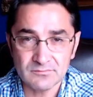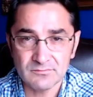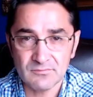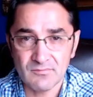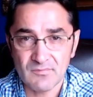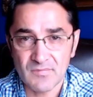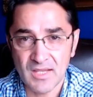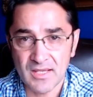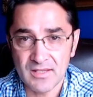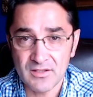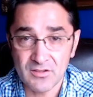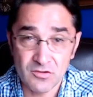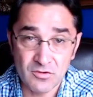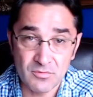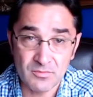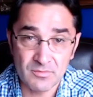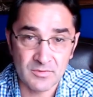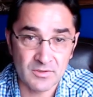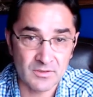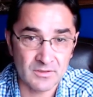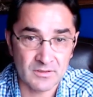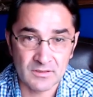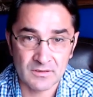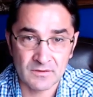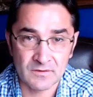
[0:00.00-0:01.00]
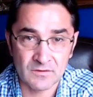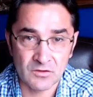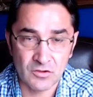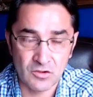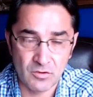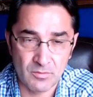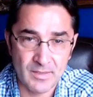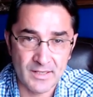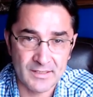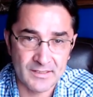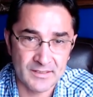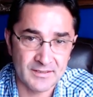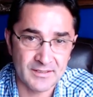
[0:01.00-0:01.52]
and
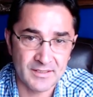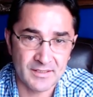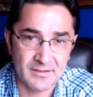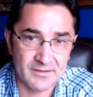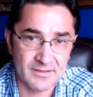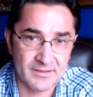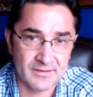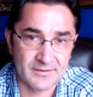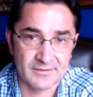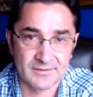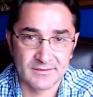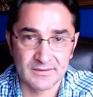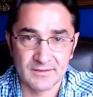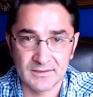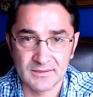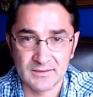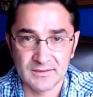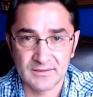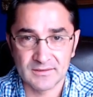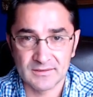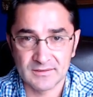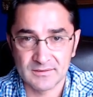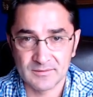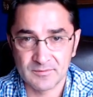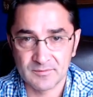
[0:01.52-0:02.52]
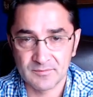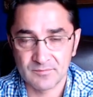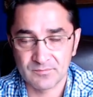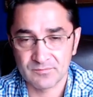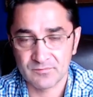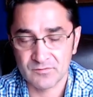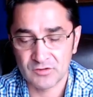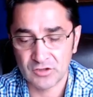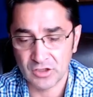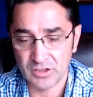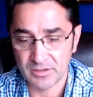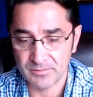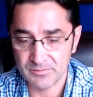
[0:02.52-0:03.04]
humanitarian
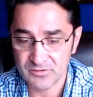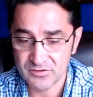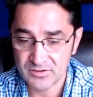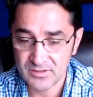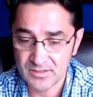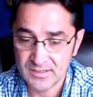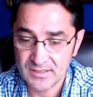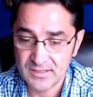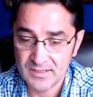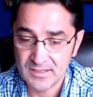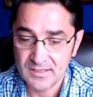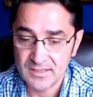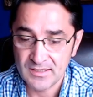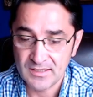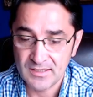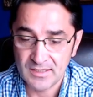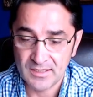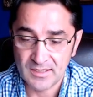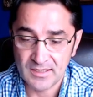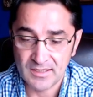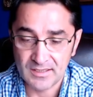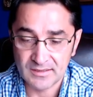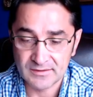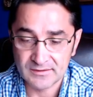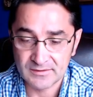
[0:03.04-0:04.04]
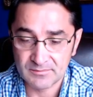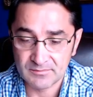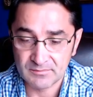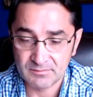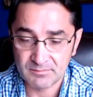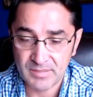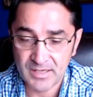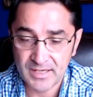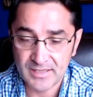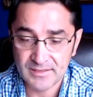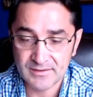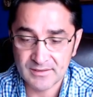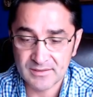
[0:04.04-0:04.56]
terms
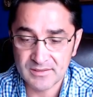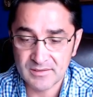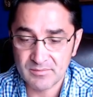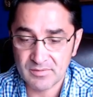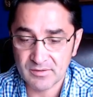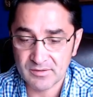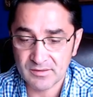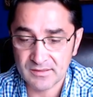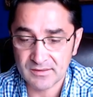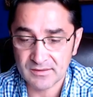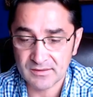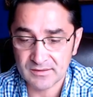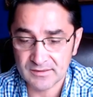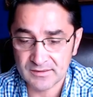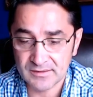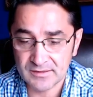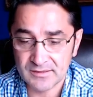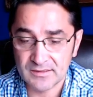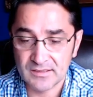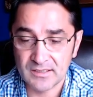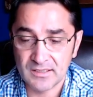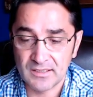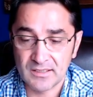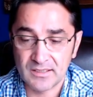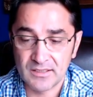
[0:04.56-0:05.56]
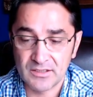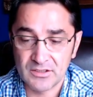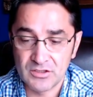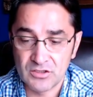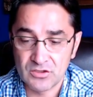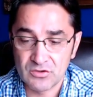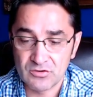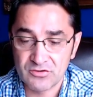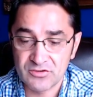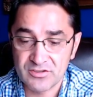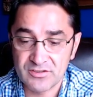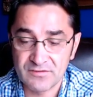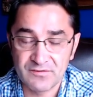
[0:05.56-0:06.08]
by deliberately
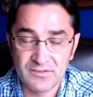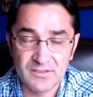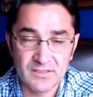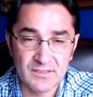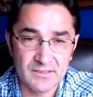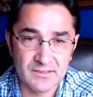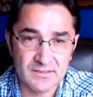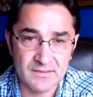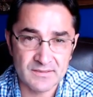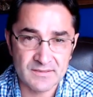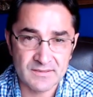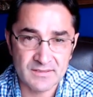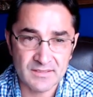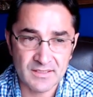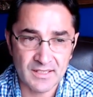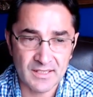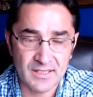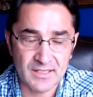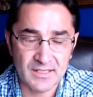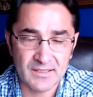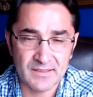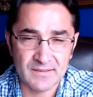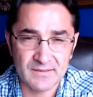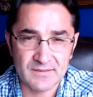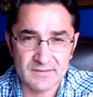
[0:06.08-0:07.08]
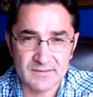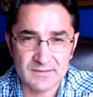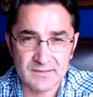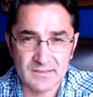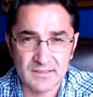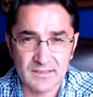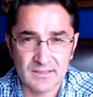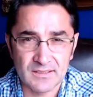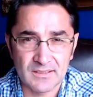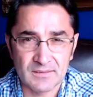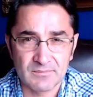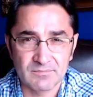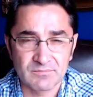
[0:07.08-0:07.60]
use civilians as
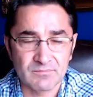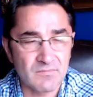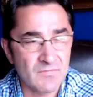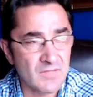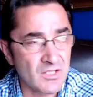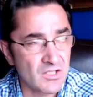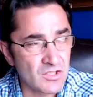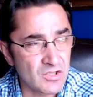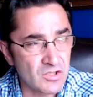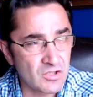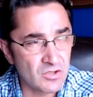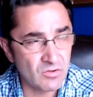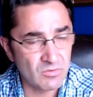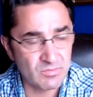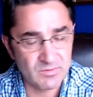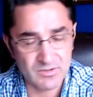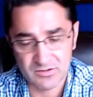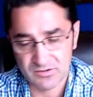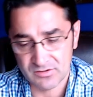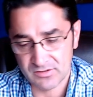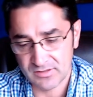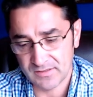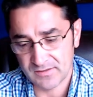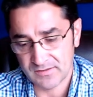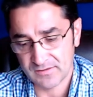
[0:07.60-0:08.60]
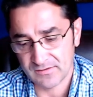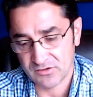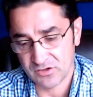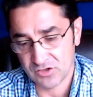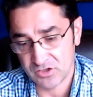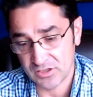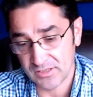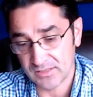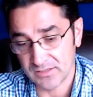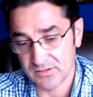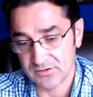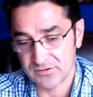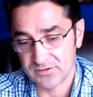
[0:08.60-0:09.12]
human
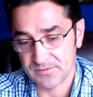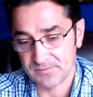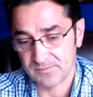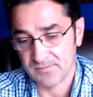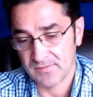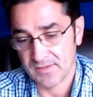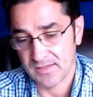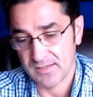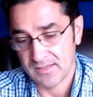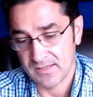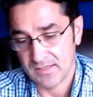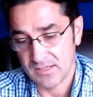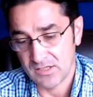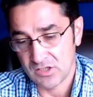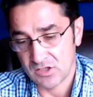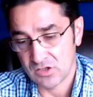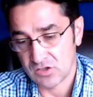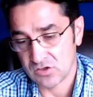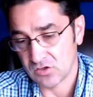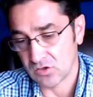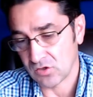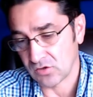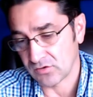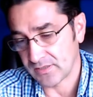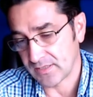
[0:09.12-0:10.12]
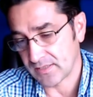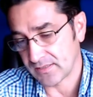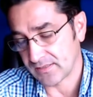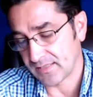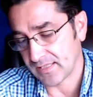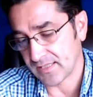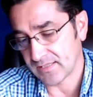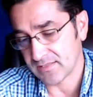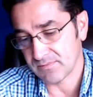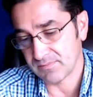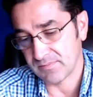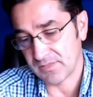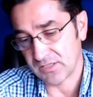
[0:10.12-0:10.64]
shields. So that
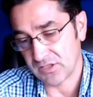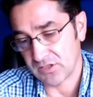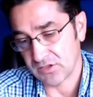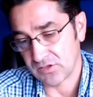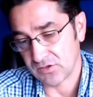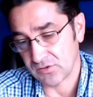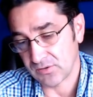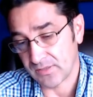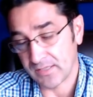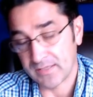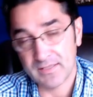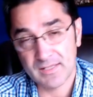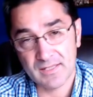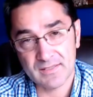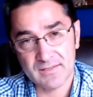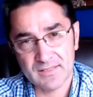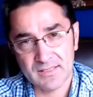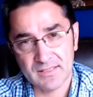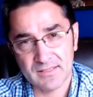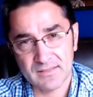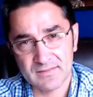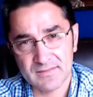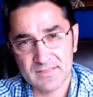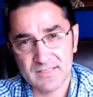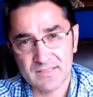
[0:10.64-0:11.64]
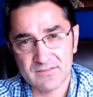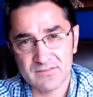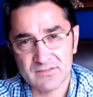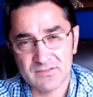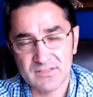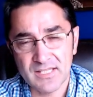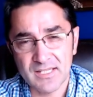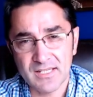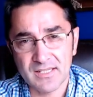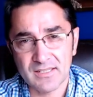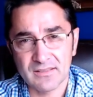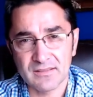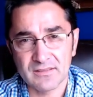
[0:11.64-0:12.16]
gets me to, and I think since
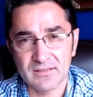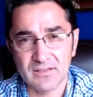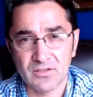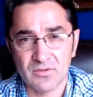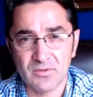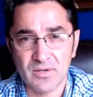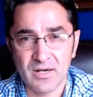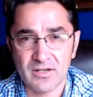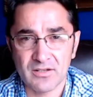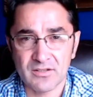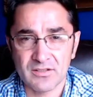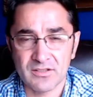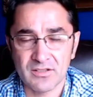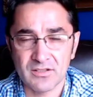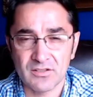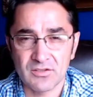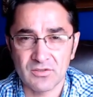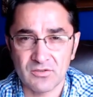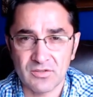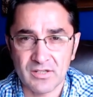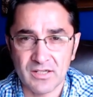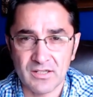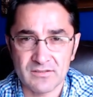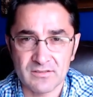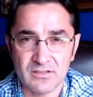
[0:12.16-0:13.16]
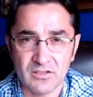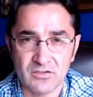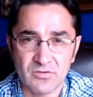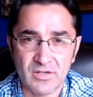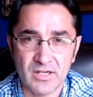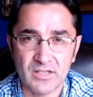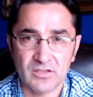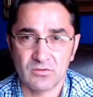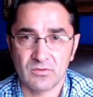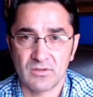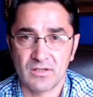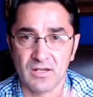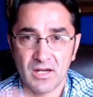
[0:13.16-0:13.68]
then the Ukrainians are trying
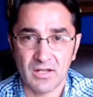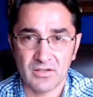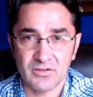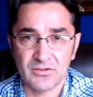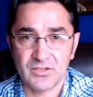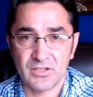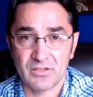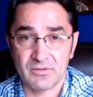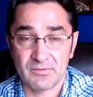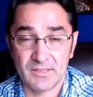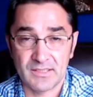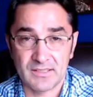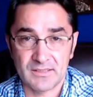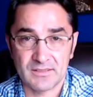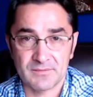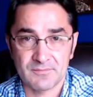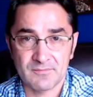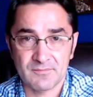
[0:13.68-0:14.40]
to counter it,